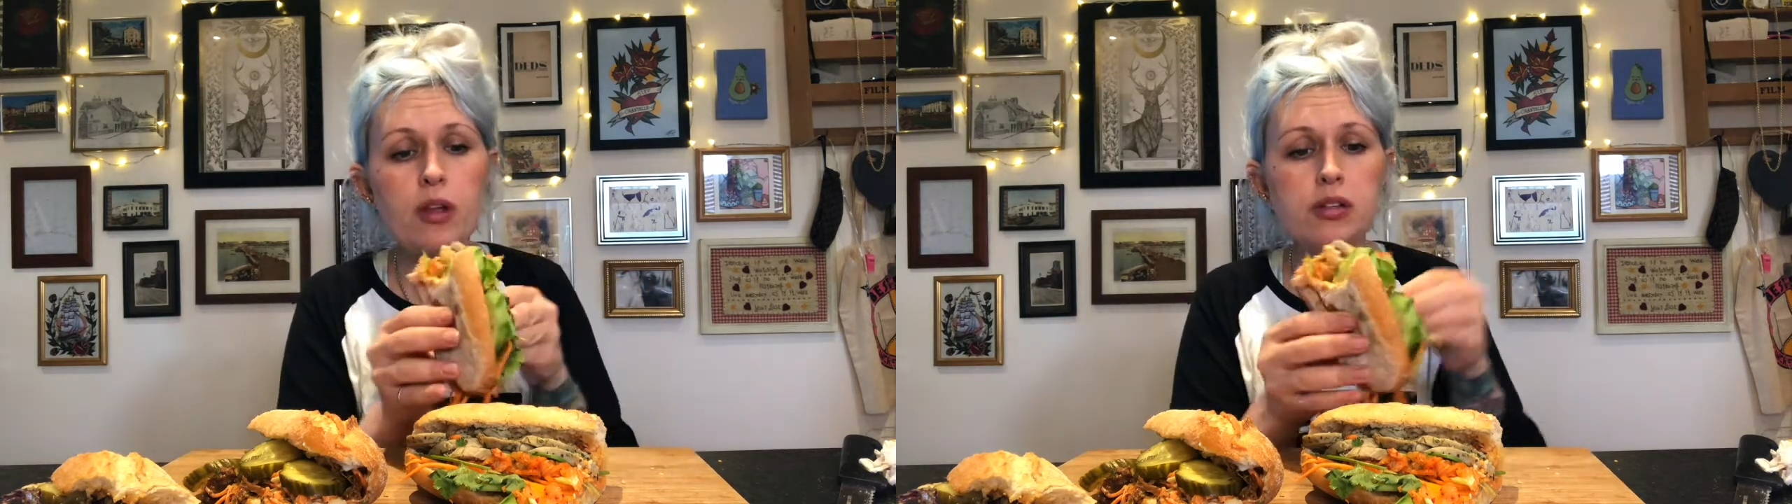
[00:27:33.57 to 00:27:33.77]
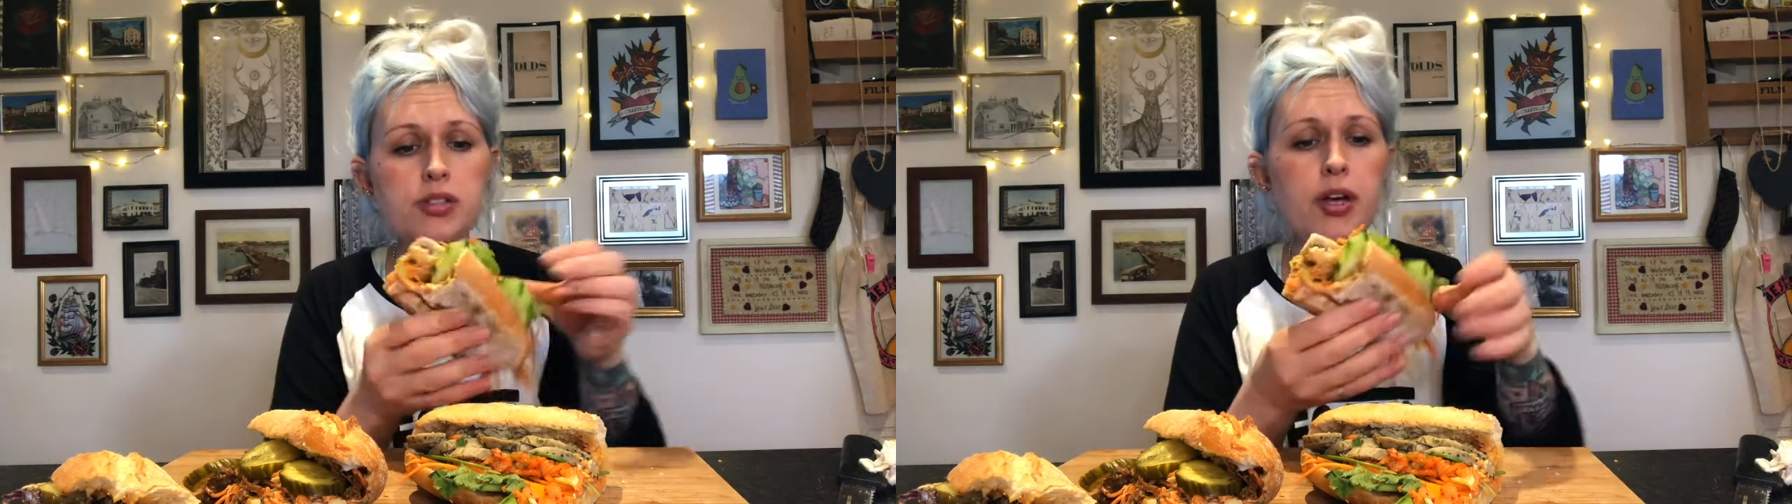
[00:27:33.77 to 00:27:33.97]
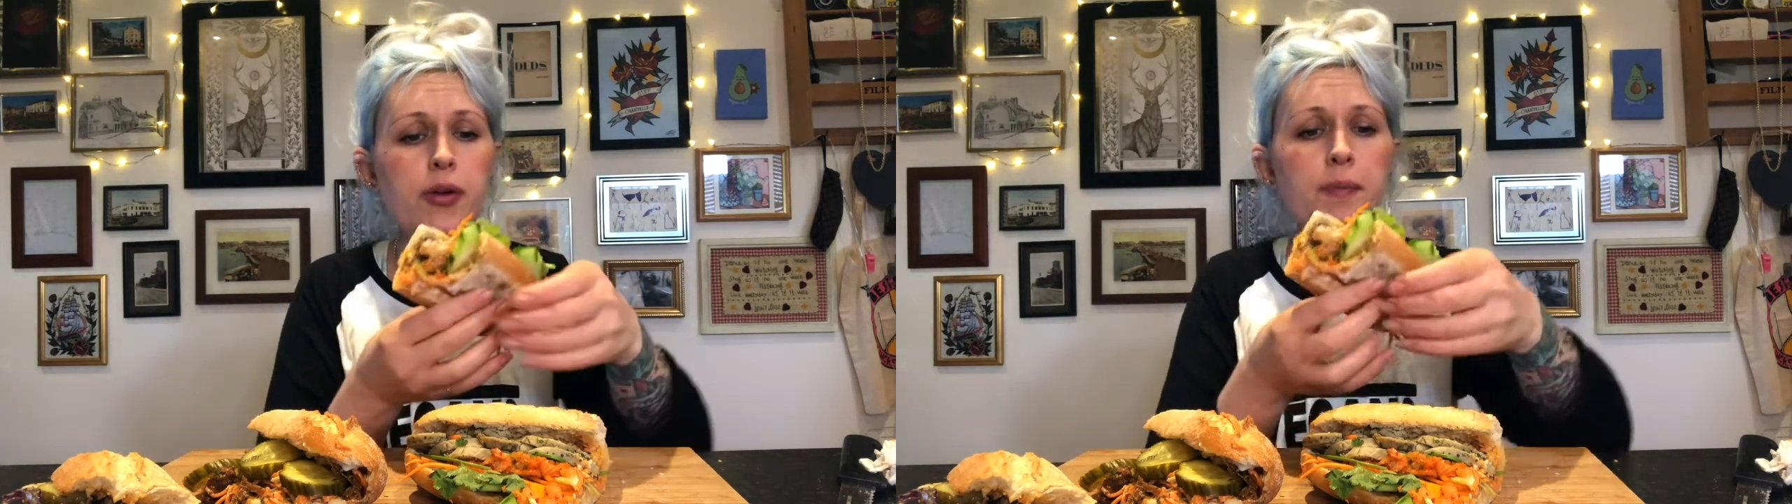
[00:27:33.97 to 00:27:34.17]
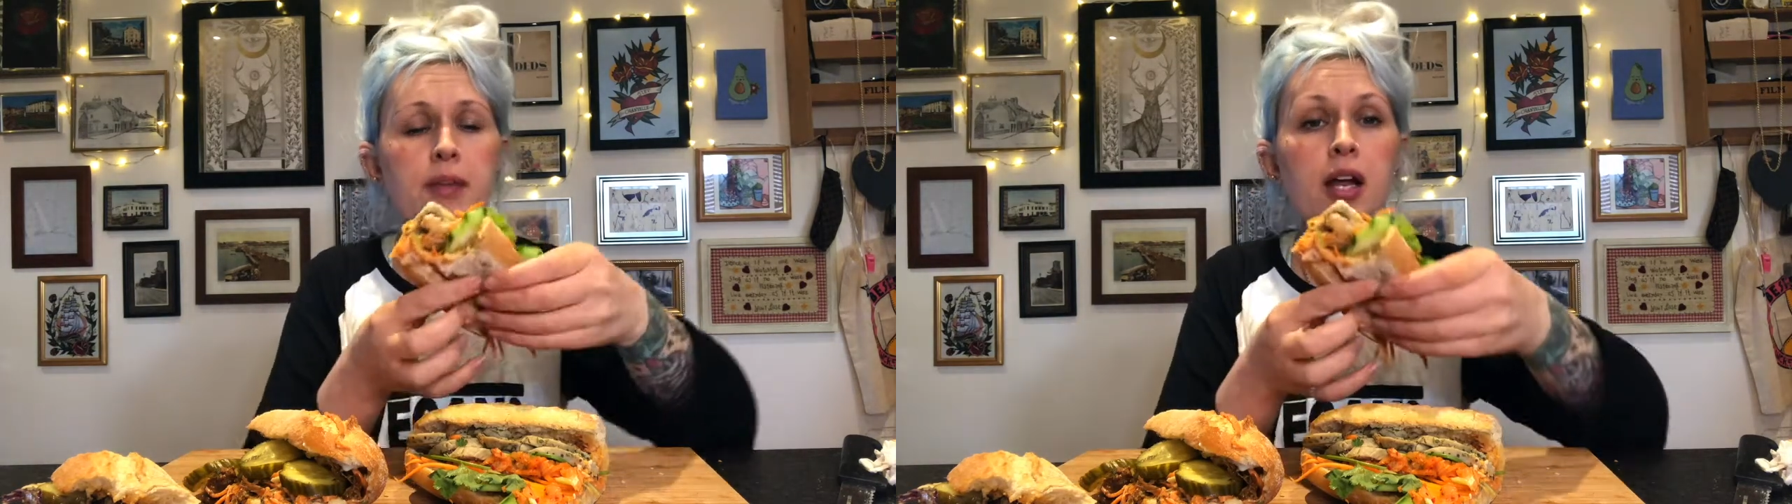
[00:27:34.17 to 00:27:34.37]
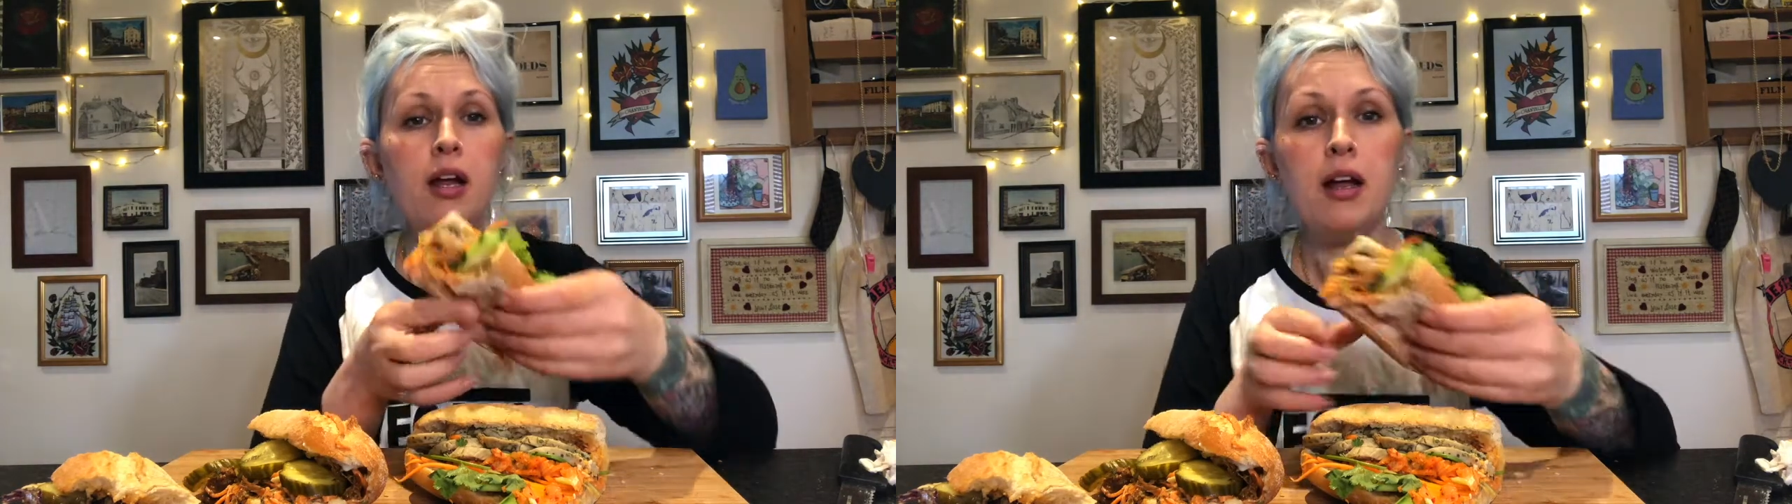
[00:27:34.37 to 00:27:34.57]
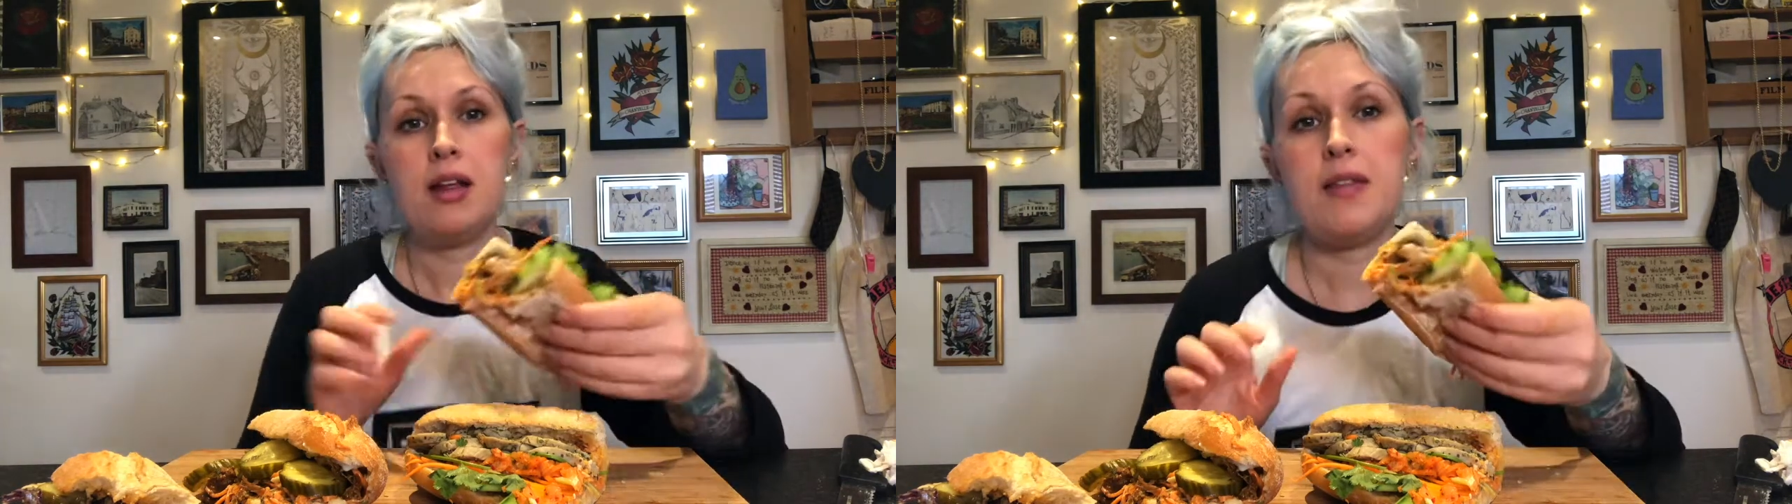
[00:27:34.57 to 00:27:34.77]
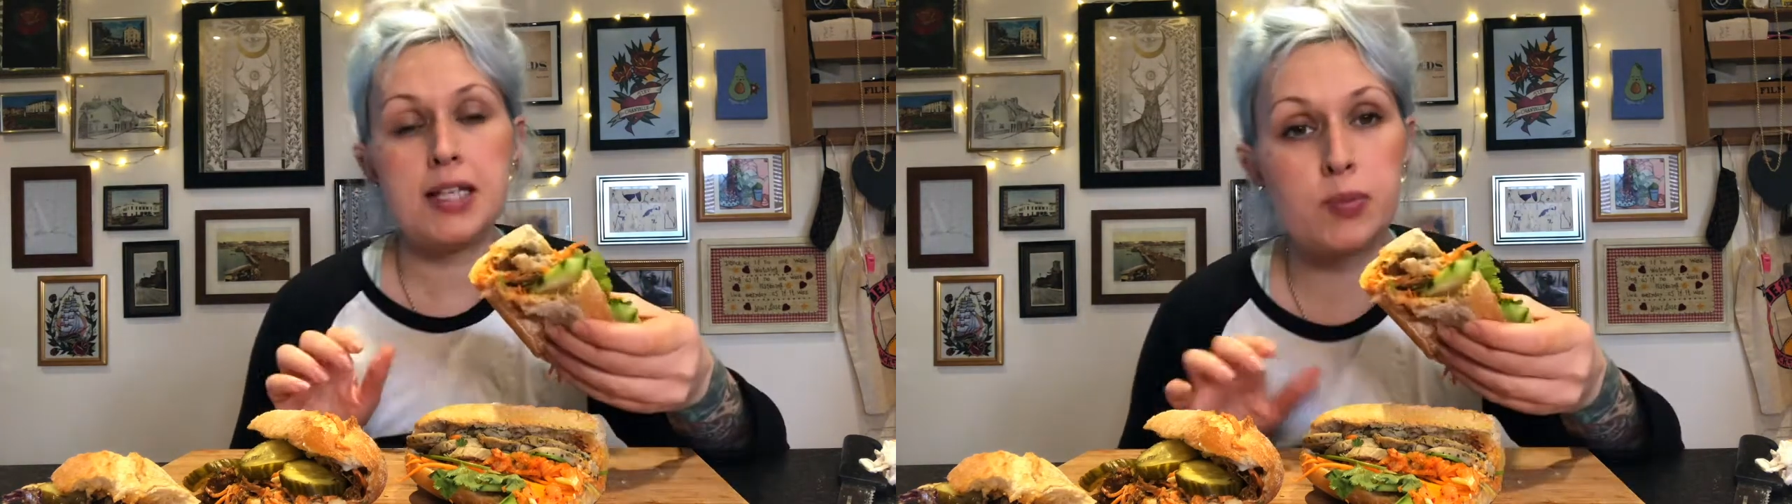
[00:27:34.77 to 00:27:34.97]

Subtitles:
So that's